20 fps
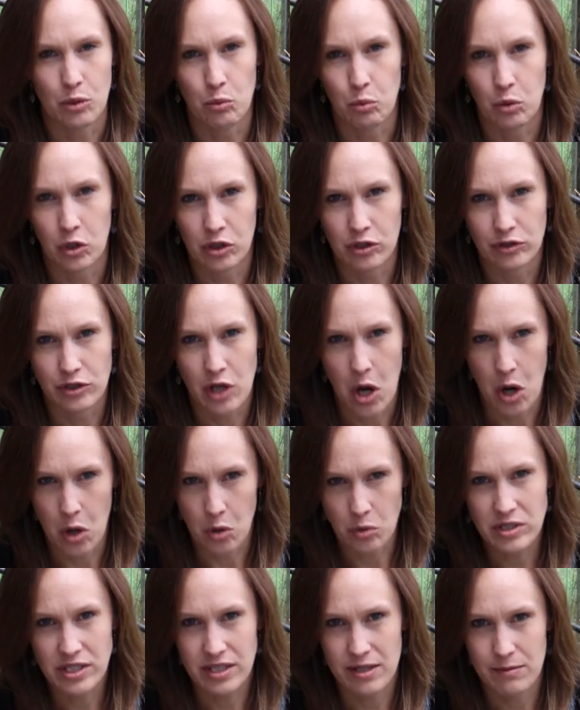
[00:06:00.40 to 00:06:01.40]
the world
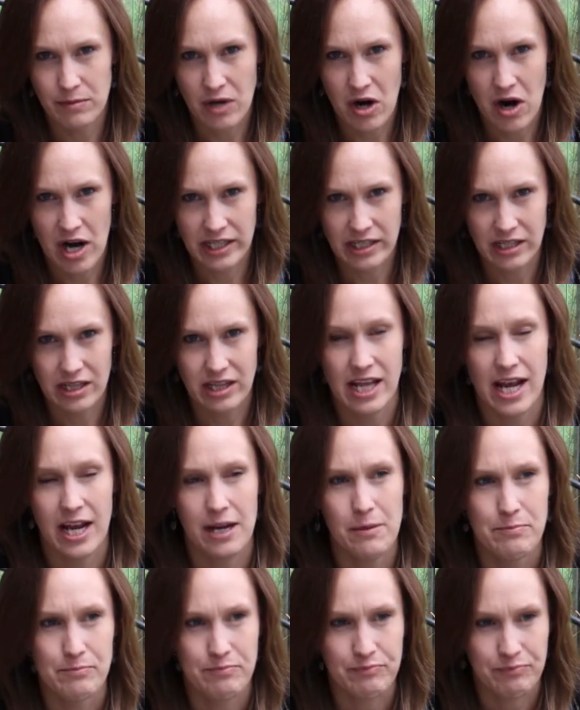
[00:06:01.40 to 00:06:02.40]
owes them kind of
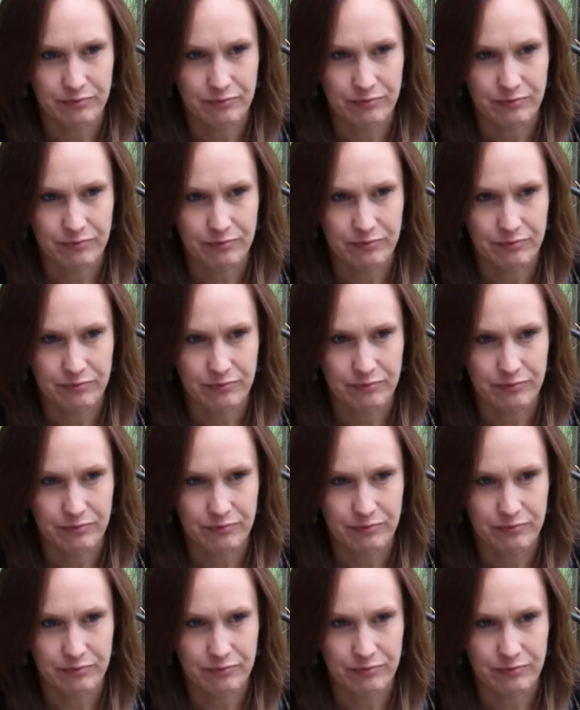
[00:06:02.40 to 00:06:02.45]
thing